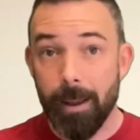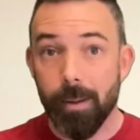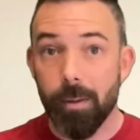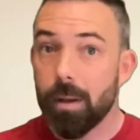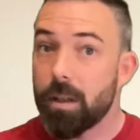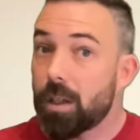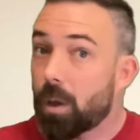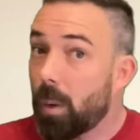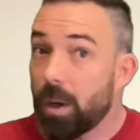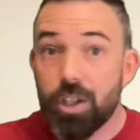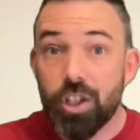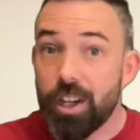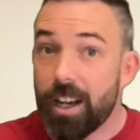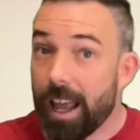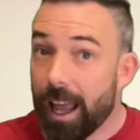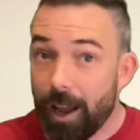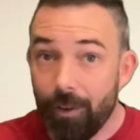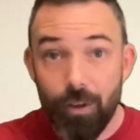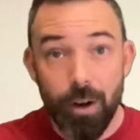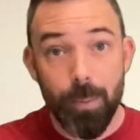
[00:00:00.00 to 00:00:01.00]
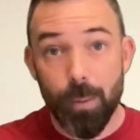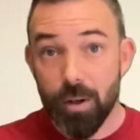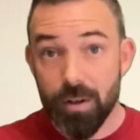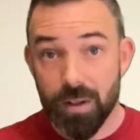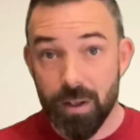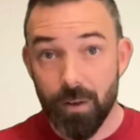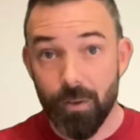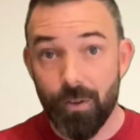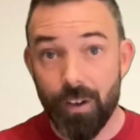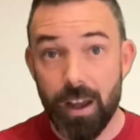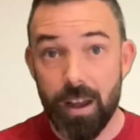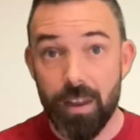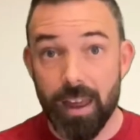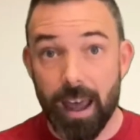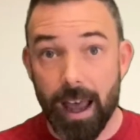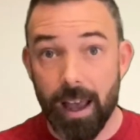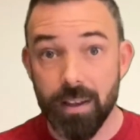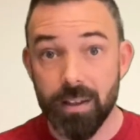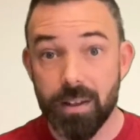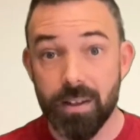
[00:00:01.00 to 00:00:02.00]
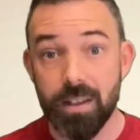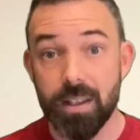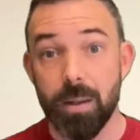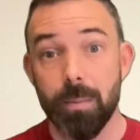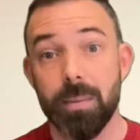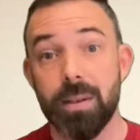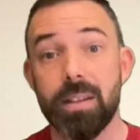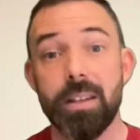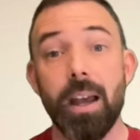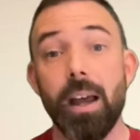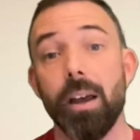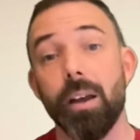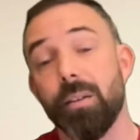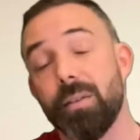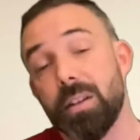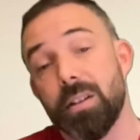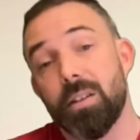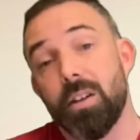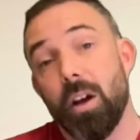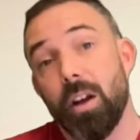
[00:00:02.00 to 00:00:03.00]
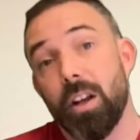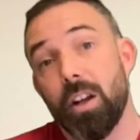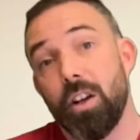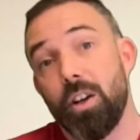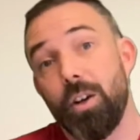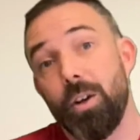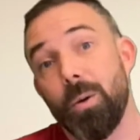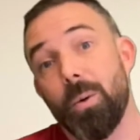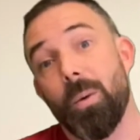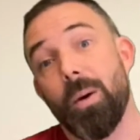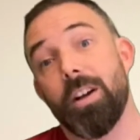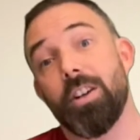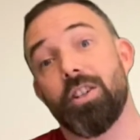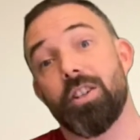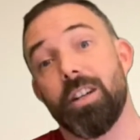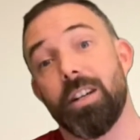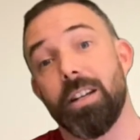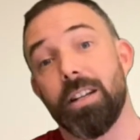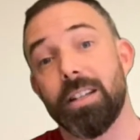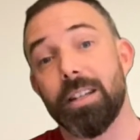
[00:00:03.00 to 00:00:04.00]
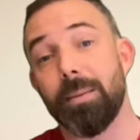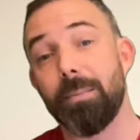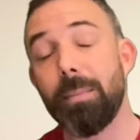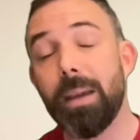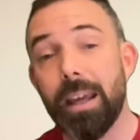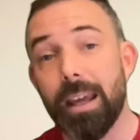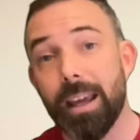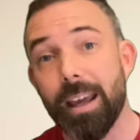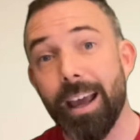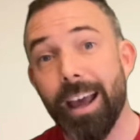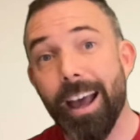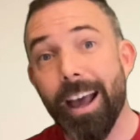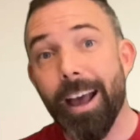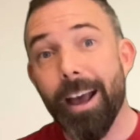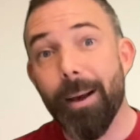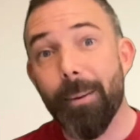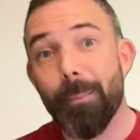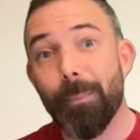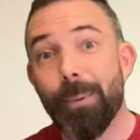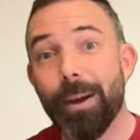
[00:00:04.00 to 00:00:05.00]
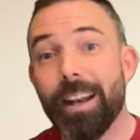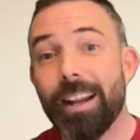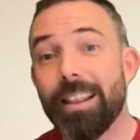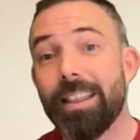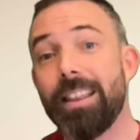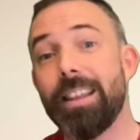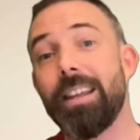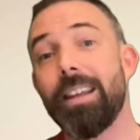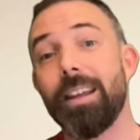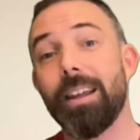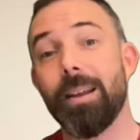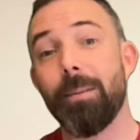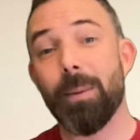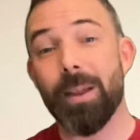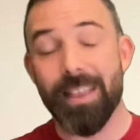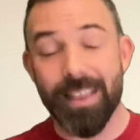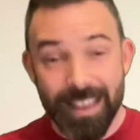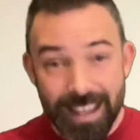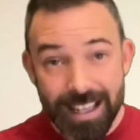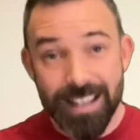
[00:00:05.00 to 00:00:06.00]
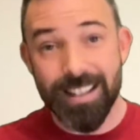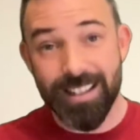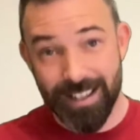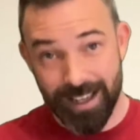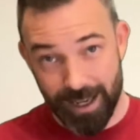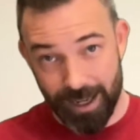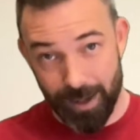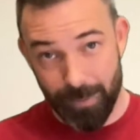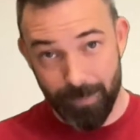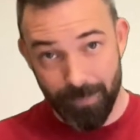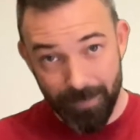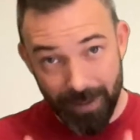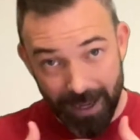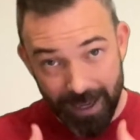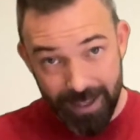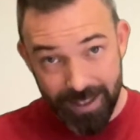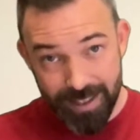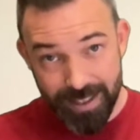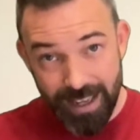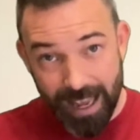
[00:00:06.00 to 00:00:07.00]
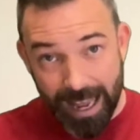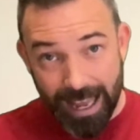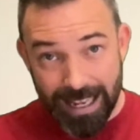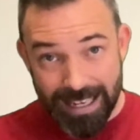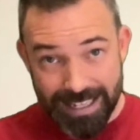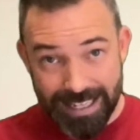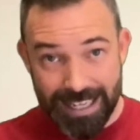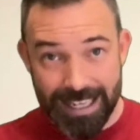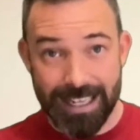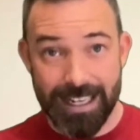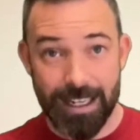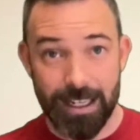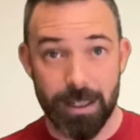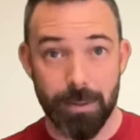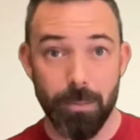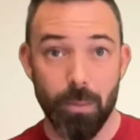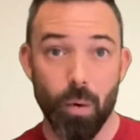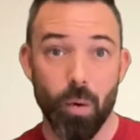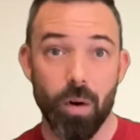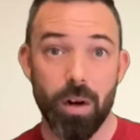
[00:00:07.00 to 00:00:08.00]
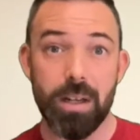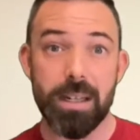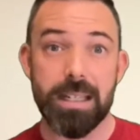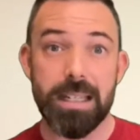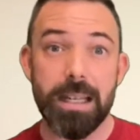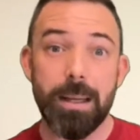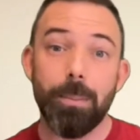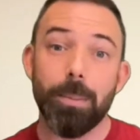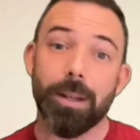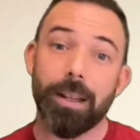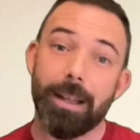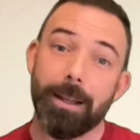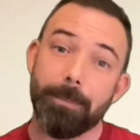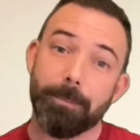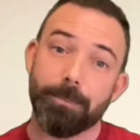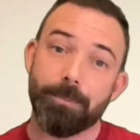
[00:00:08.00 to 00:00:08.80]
It's a question every person of faith asks themselves. It's not a new question to me, but this time I sat in it more deeply.